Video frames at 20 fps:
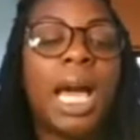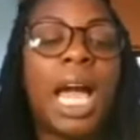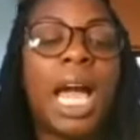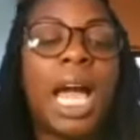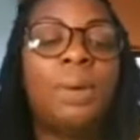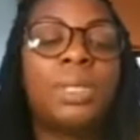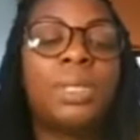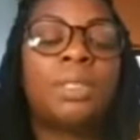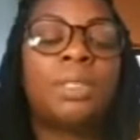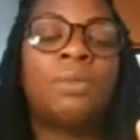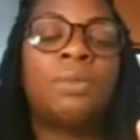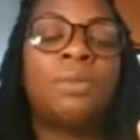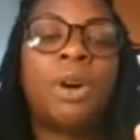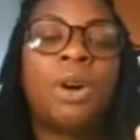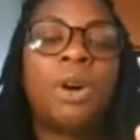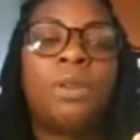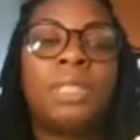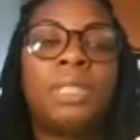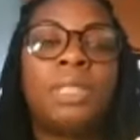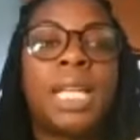I was
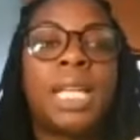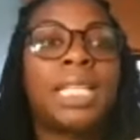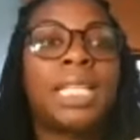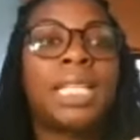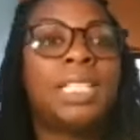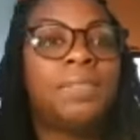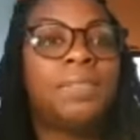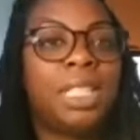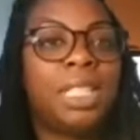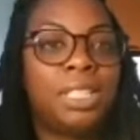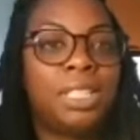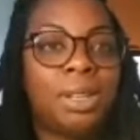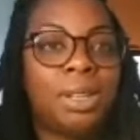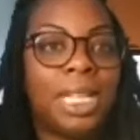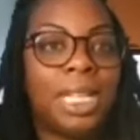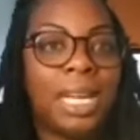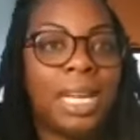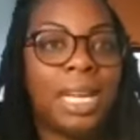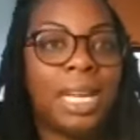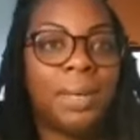involved in activities on
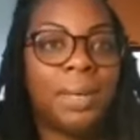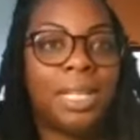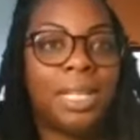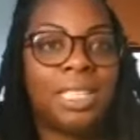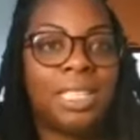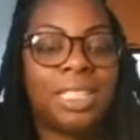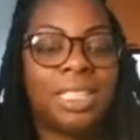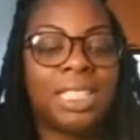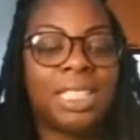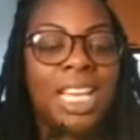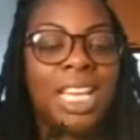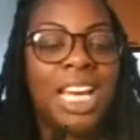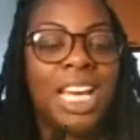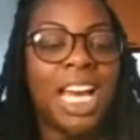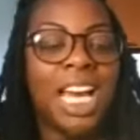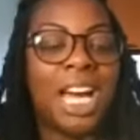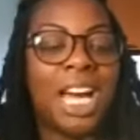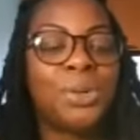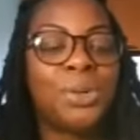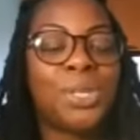campus.
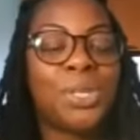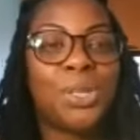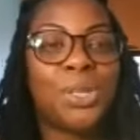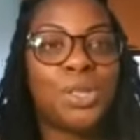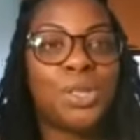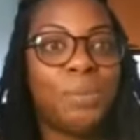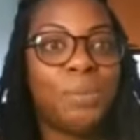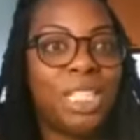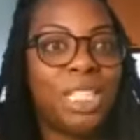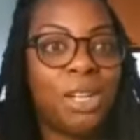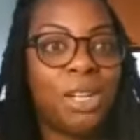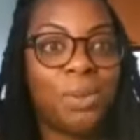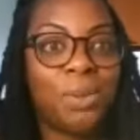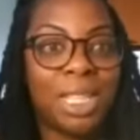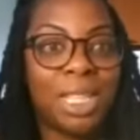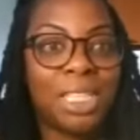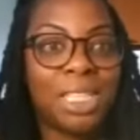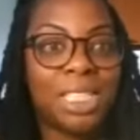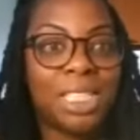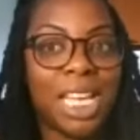I was also meeting with
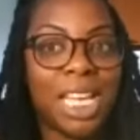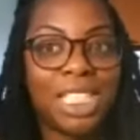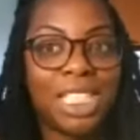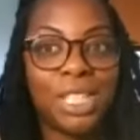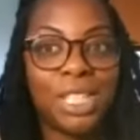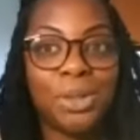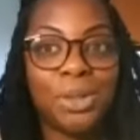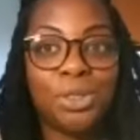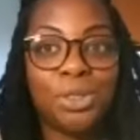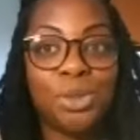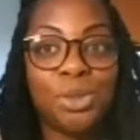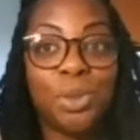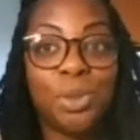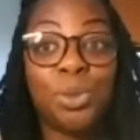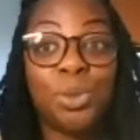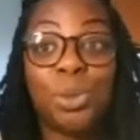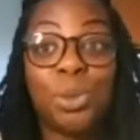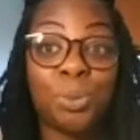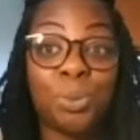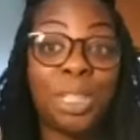a success coach, which
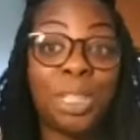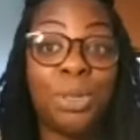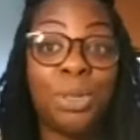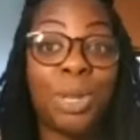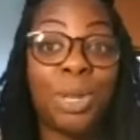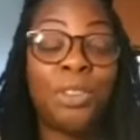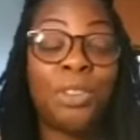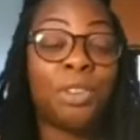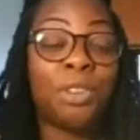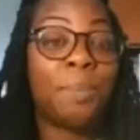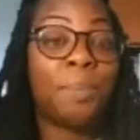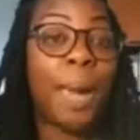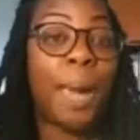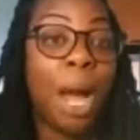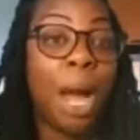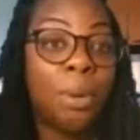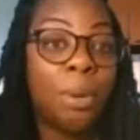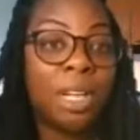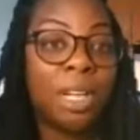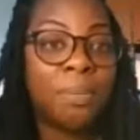was really great for
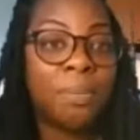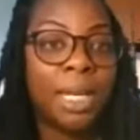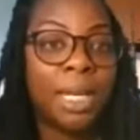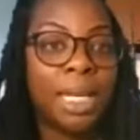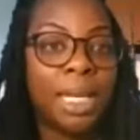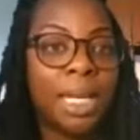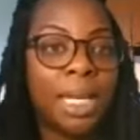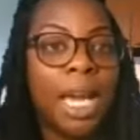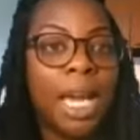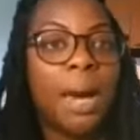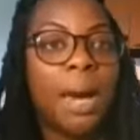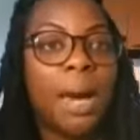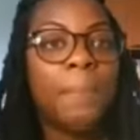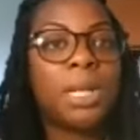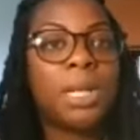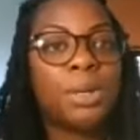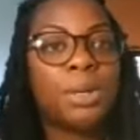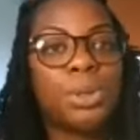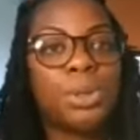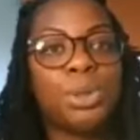empowering me,
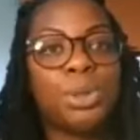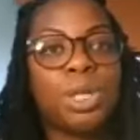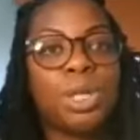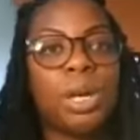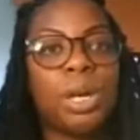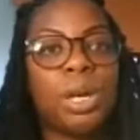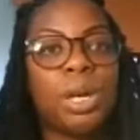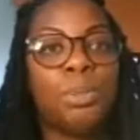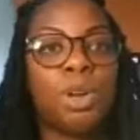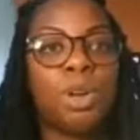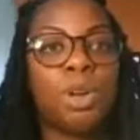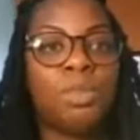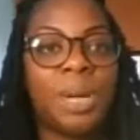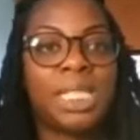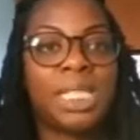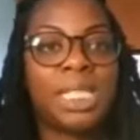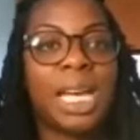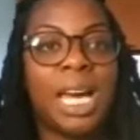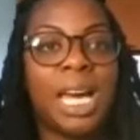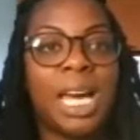but also took up more of my
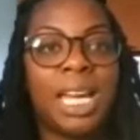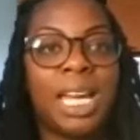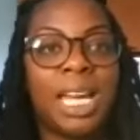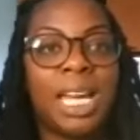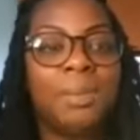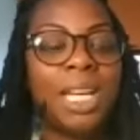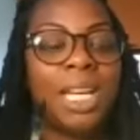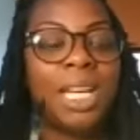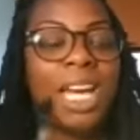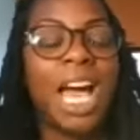time.